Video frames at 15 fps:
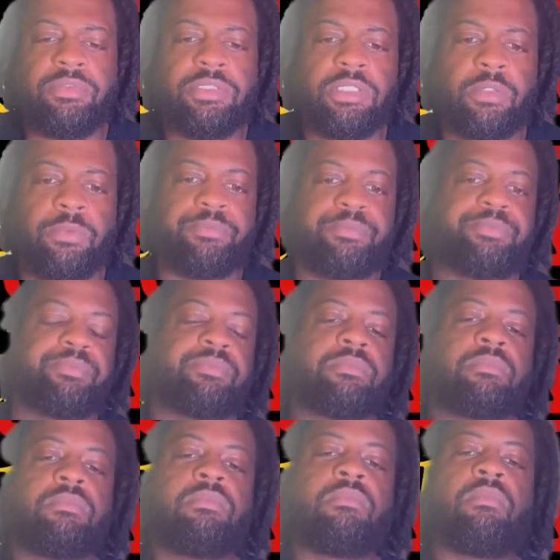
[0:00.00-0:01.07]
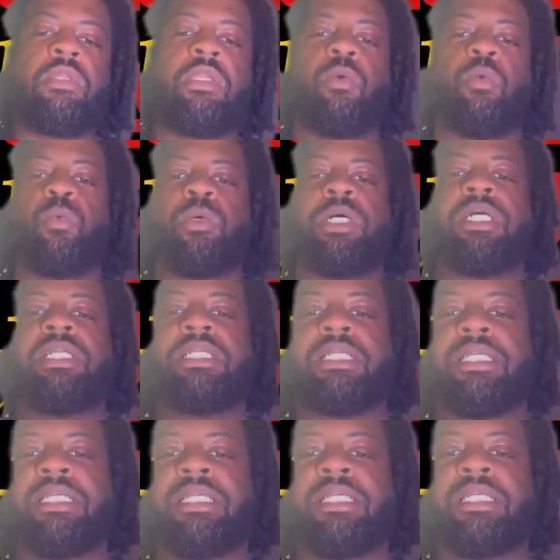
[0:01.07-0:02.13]
So what
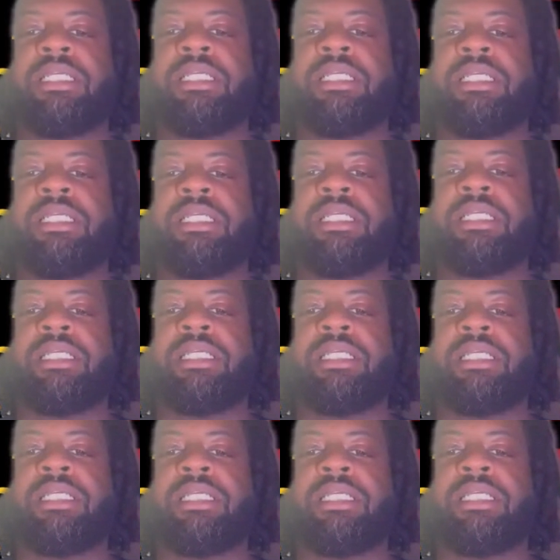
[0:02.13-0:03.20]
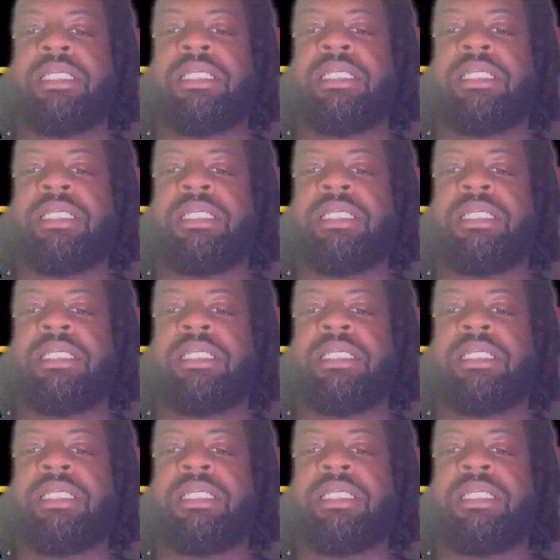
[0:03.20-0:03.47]
is a CPN?